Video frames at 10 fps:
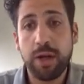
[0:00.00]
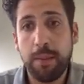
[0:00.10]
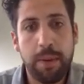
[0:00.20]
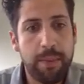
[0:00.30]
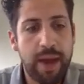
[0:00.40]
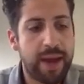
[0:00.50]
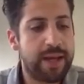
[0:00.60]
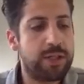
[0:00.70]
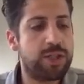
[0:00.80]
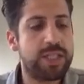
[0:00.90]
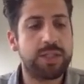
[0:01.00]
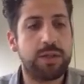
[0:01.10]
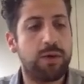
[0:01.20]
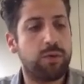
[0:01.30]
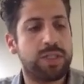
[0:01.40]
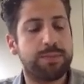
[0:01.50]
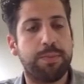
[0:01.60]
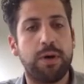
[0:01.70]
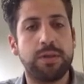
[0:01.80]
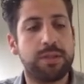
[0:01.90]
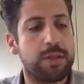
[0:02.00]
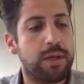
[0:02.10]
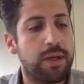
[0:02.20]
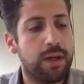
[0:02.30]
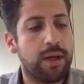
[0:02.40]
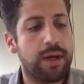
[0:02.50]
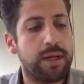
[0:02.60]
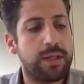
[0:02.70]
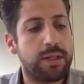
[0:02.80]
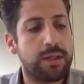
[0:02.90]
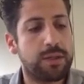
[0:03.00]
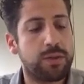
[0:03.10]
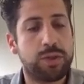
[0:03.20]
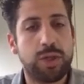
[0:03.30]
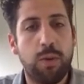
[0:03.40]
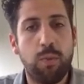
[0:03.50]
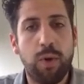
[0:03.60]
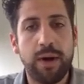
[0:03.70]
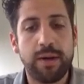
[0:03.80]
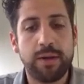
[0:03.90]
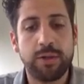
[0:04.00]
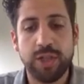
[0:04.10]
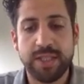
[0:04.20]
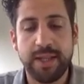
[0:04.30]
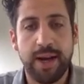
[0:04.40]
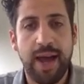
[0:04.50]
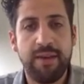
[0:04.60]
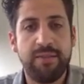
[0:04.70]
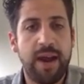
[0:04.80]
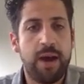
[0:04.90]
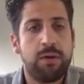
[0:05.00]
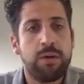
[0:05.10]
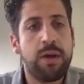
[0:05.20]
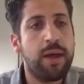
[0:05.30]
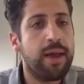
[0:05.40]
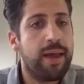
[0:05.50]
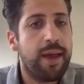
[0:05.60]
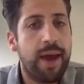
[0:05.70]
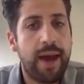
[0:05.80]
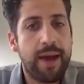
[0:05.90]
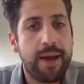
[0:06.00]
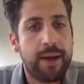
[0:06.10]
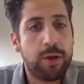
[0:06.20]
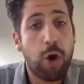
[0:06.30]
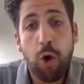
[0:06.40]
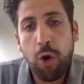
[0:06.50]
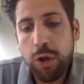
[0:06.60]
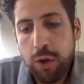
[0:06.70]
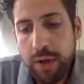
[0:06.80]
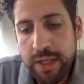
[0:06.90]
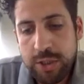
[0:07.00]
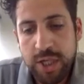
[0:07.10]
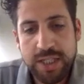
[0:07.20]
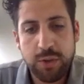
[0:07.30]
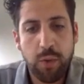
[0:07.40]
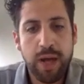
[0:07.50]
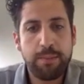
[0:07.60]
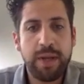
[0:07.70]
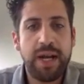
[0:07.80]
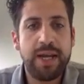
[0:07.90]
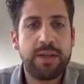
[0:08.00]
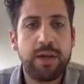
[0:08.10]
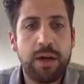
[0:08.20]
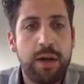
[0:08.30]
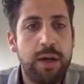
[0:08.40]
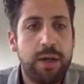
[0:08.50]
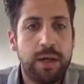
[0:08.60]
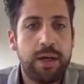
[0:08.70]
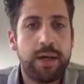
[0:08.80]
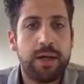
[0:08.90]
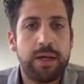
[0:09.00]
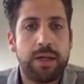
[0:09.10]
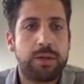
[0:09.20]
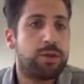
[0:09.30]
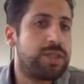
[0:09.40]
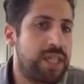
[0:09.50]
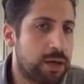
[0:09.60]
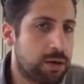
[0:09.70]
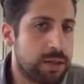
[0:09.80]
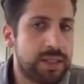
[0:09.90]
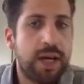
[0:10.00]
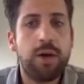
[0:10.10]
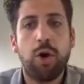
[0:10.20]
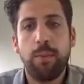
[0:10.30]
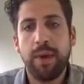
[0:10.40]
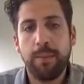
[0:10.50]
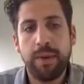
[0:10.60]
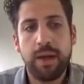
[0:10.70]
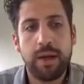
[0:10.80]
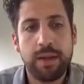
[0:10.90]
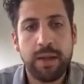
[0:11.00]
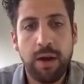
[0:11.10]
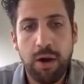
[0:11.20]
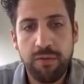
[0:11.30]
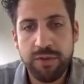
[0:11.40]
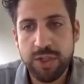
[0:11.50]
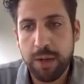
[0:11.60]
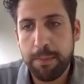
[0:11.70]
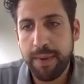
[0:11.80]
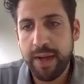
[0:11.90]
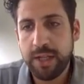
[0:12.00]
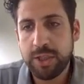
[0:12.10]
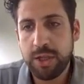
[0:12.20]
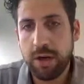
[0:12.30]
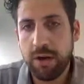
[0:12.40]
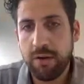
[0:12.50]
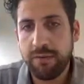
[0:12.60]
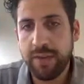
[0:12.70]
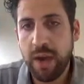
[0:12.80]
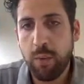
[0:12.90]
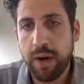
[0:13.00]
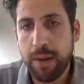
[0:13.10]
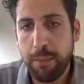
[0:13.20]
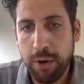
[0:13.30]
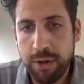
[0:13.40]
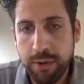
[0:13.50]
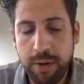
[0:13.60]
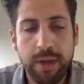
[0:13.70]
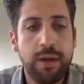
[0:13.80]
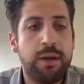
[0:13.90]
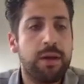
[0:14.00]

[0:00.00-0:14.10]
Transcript: and maybe I can just respond to someone just in live now, or you can just write me later to Zirkonzahn, or maybe in the official page of our laboratory.